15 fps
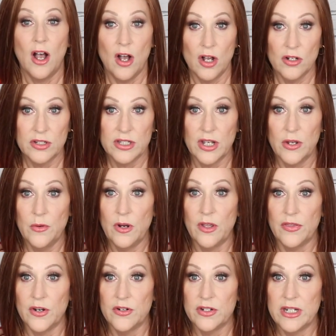also
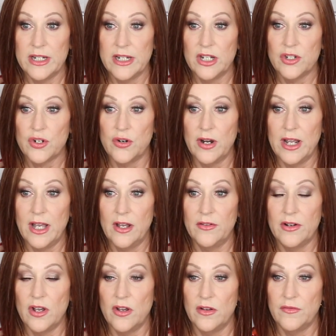a 13 inch
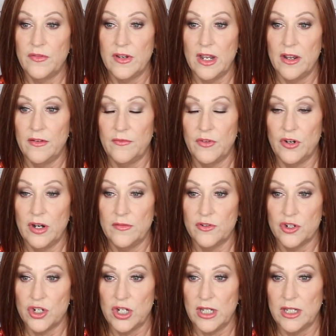crown on
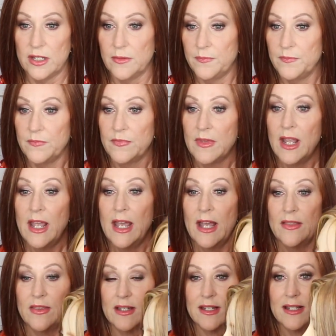Forever Chic.
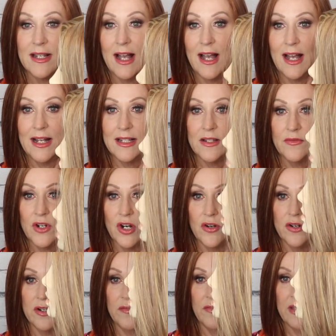The sides of
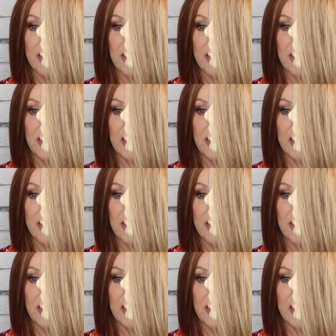current